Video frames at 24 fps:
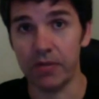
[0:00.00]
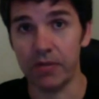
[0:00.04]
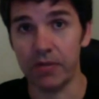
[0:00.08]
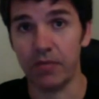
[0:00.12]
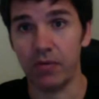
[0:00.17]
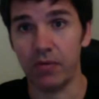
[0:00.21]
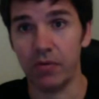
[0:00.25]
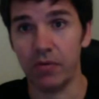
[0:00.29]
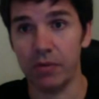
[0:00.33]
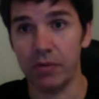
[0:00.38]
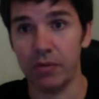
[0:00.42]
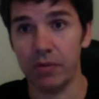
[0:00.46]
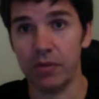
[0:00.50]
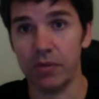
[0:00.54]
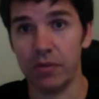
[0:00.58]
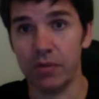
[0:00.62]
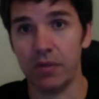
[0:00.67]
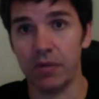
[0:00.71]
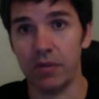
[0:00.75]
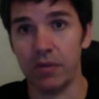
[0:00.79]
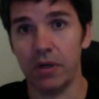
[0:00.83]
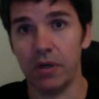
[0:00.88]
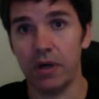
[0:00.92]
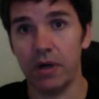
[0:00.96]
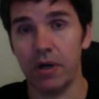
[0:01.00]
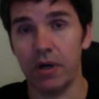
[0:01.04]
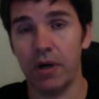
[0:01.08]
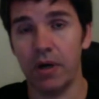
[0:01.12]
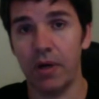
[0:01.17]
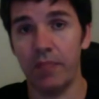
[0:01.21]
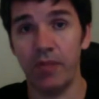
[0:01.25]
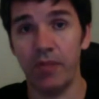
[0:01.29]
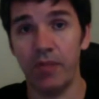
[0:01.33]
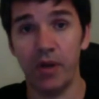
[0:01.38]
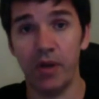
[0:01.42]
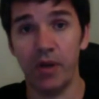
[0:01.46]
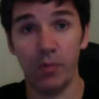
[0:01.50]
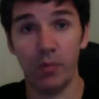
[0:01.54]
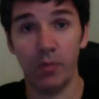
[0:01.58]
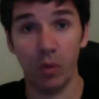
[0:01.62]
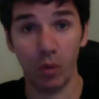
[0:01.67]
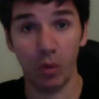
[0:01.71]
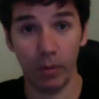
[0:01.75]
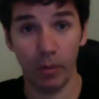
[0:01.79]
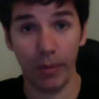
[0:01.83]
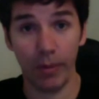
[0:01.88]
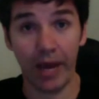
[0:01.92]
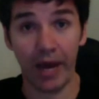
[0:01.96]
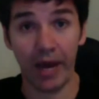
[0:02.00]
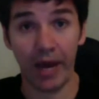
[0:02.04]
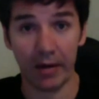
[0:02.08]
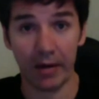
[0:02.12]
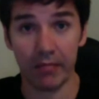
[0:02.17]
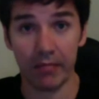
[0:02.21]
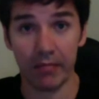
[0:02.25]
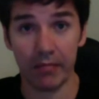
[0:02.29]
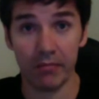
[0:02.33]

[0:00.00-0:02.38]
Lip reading: of course, that are more about